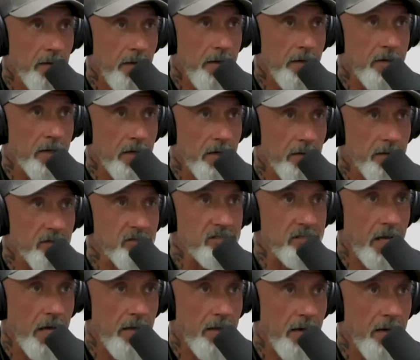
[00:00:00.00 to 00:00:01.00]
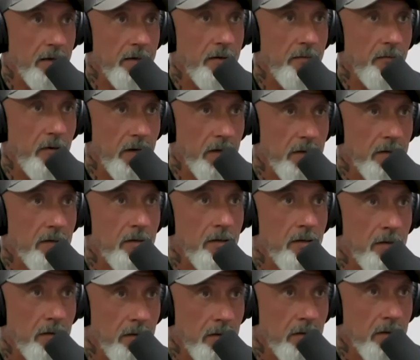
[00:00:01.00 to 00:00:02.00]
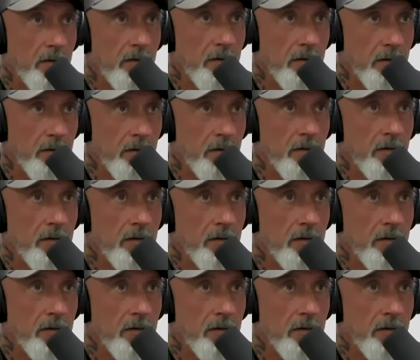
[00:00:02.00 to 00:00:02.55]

couple shows we're going to go yeah. to, and Jeff asked the